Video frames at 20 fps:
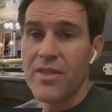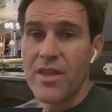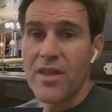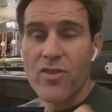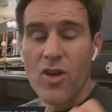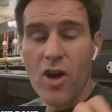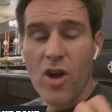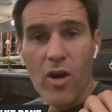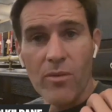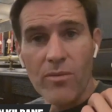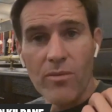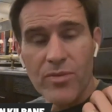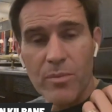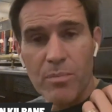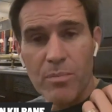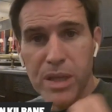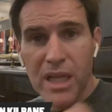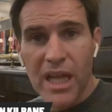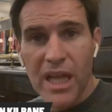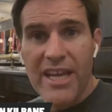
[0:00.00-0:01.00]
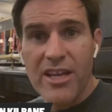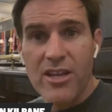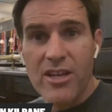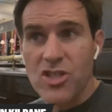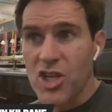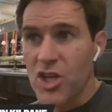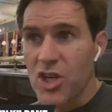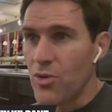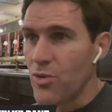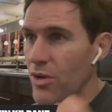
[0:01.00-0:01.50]
They've got
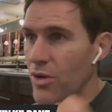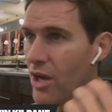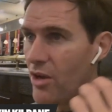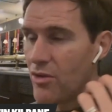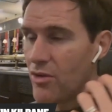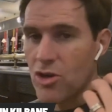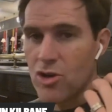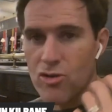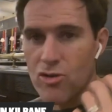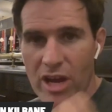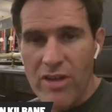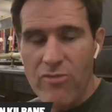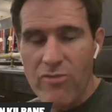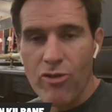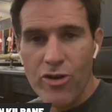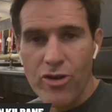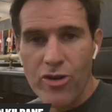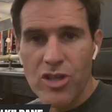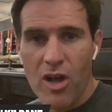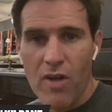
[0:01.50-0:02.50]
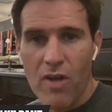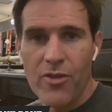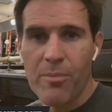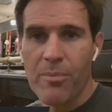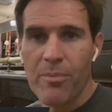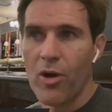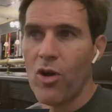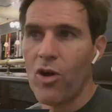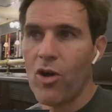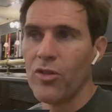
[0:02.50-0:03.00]
players who are great runners off
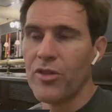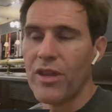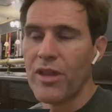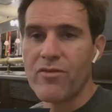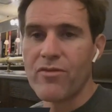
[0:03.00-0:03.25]
the ball.